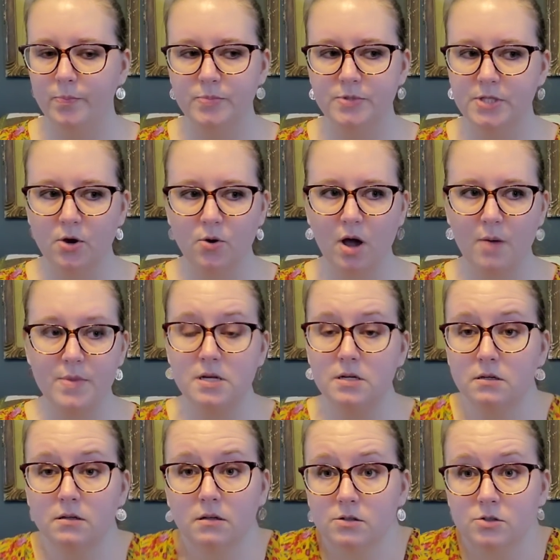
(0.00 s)
So, I mean,
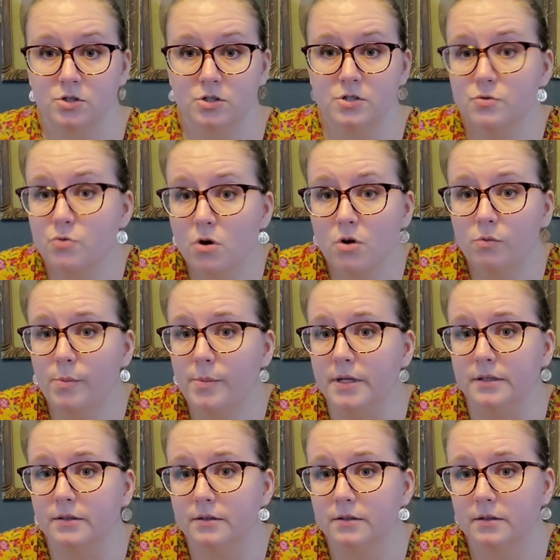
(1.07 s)
she's a grown
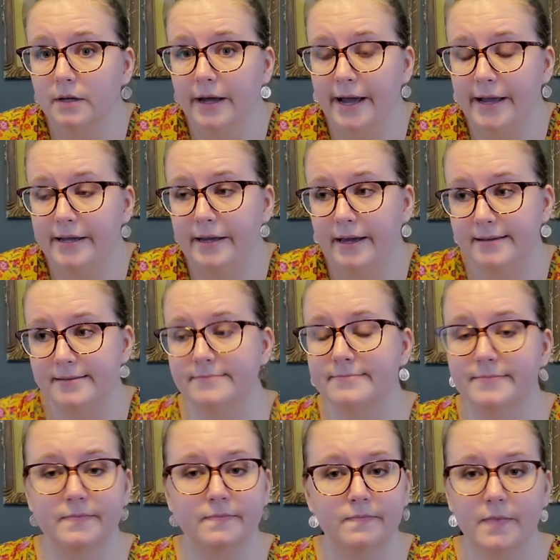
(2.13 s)
woman. I, I,
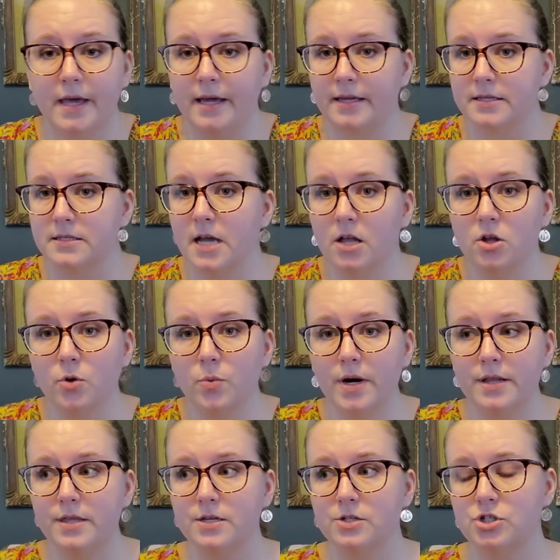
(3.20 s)
I can tell her what
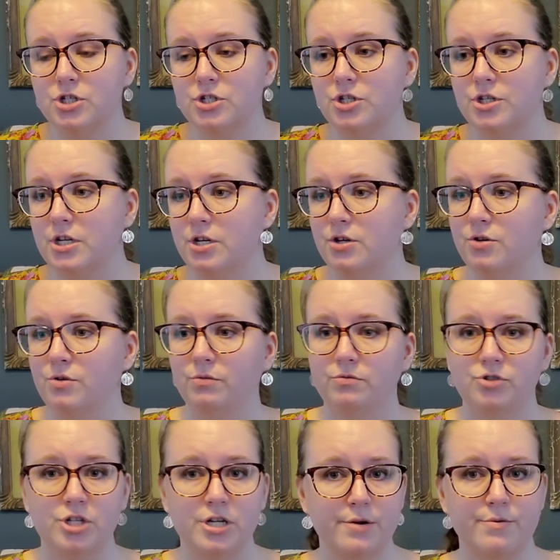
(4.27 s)
I think she should do.
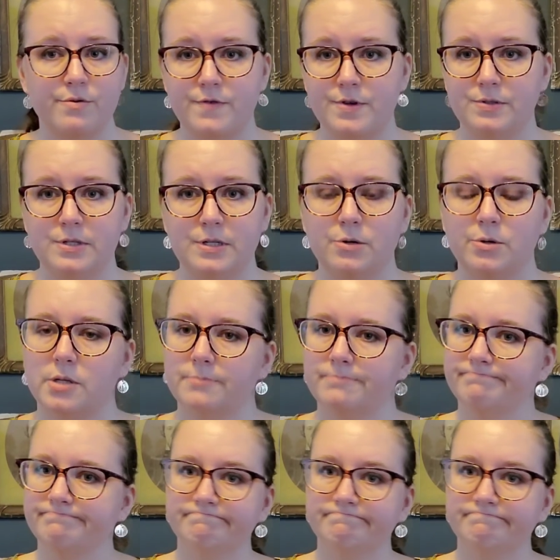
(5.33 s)
She can refuse to do it.